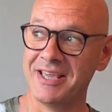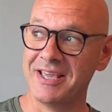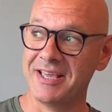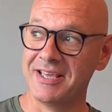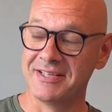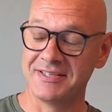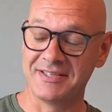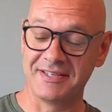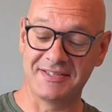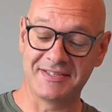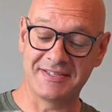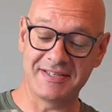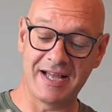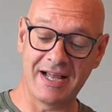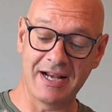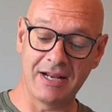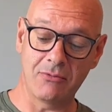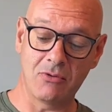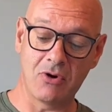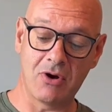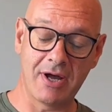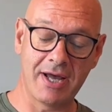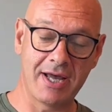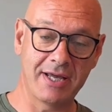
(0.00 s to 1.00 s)
It's exactly
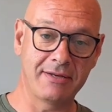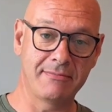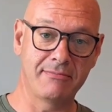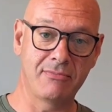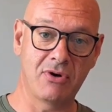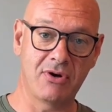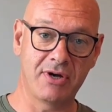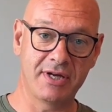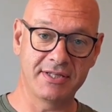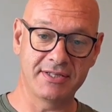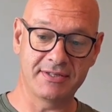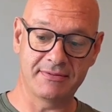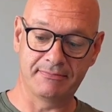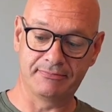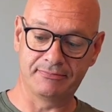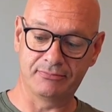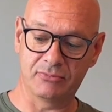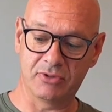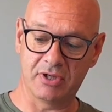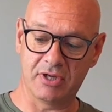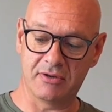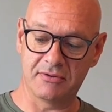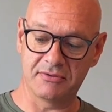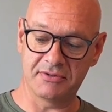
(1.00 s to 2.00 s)
what I had in mind
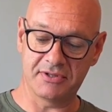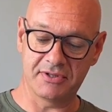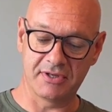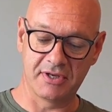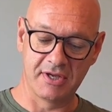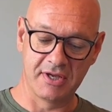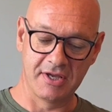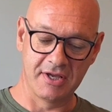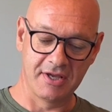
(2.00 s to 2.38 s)
when I was